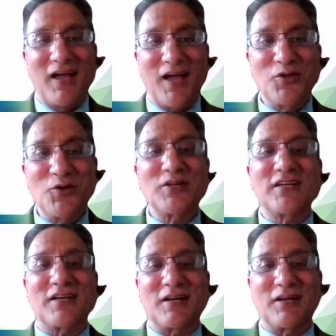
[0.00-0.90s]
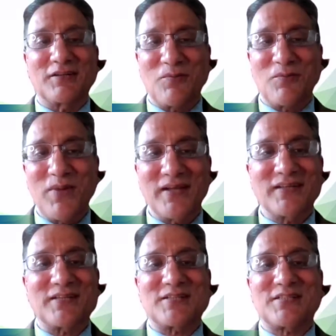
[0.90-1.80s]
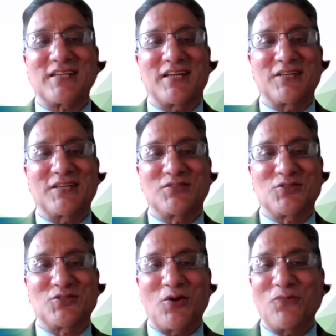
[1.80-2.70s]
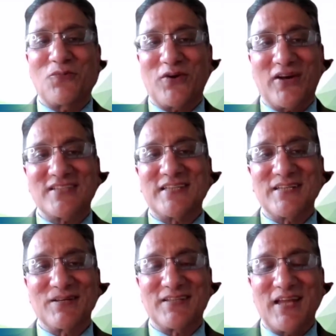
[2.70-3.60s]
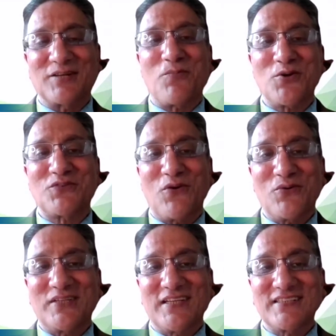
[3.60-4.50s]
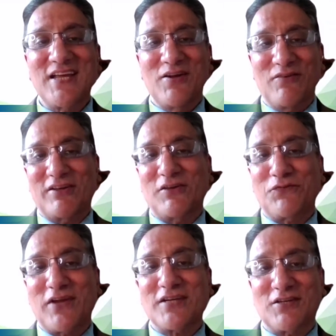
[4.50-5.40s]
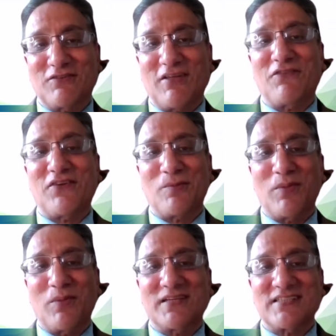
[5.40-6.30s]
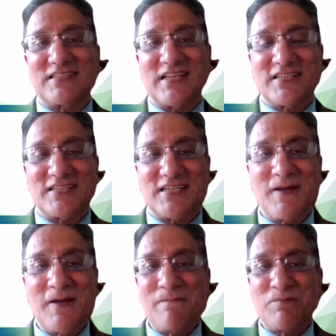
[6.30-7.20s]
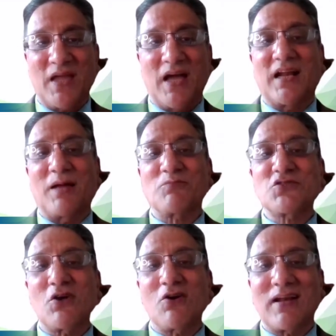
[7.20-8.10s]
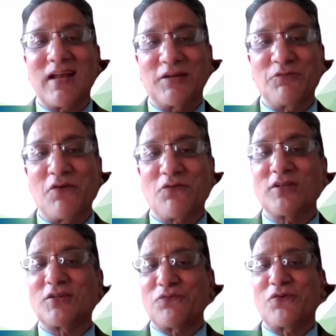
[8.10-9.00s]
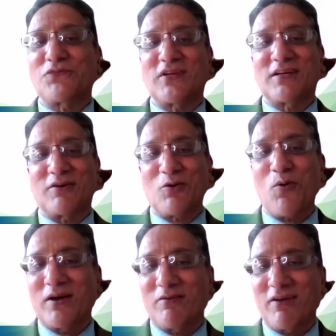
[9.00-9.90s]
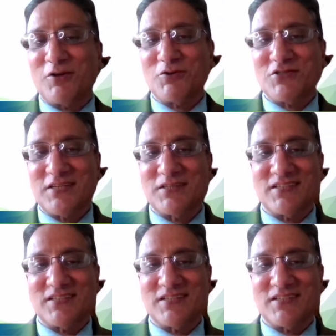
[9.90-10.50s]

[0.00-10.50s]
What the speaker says: you did a tremendous job for us in trying to push forward this ratification of the African Medicines Agency. And I'm so glad we have got the 15 required requisite